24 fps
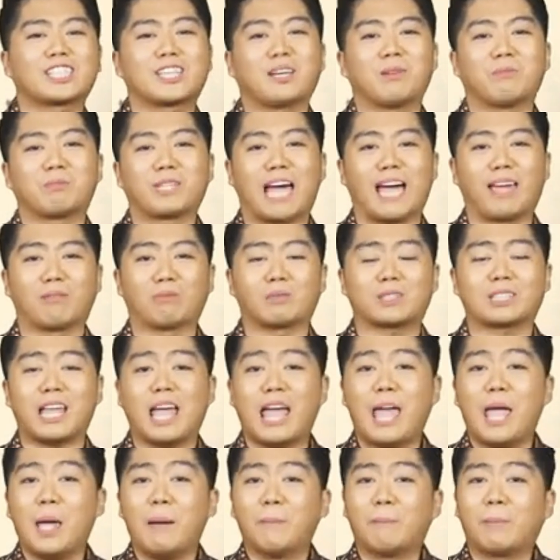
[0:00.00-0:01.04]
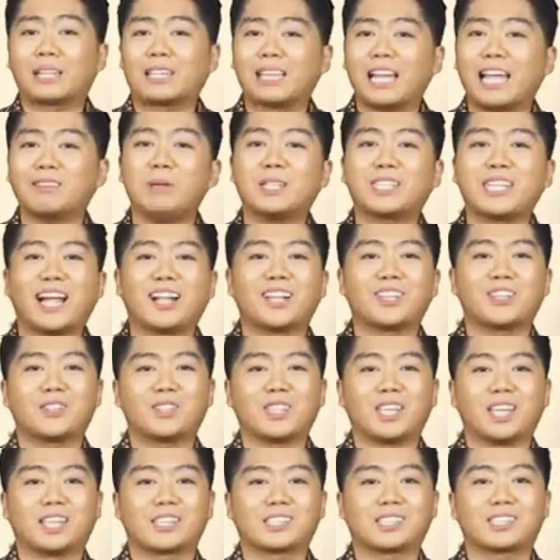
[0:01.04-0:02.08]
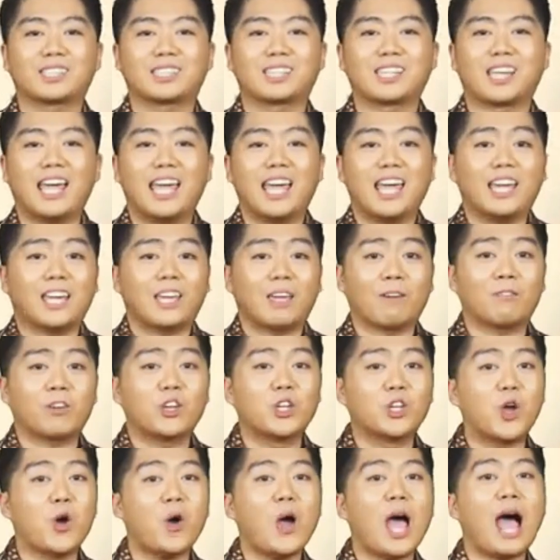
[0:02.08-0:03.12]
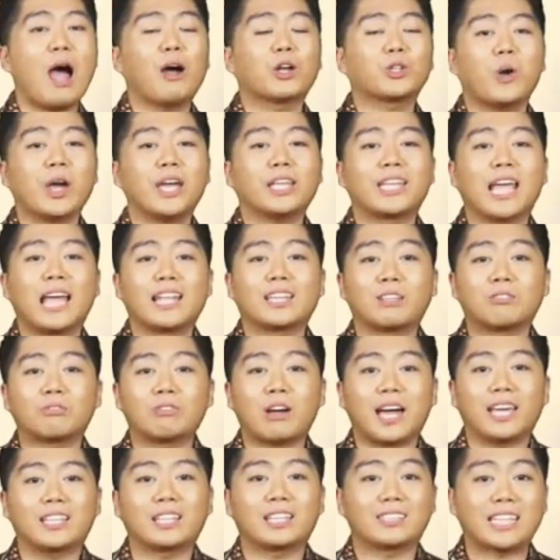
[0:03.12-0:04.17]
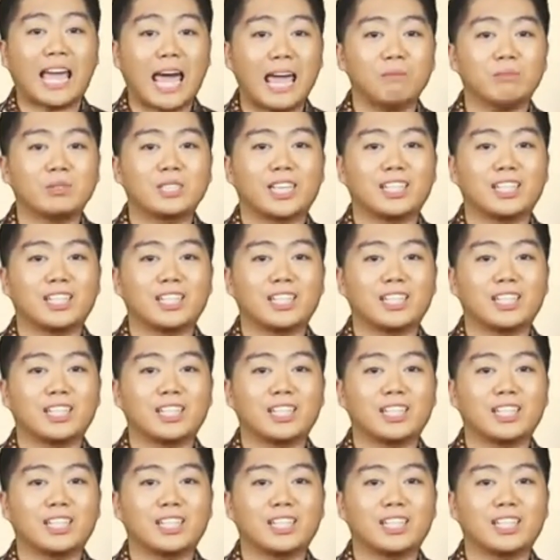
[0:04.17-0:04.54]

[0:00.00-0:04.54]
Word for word: sometimes, but let me tell you this. If you know how to identify the time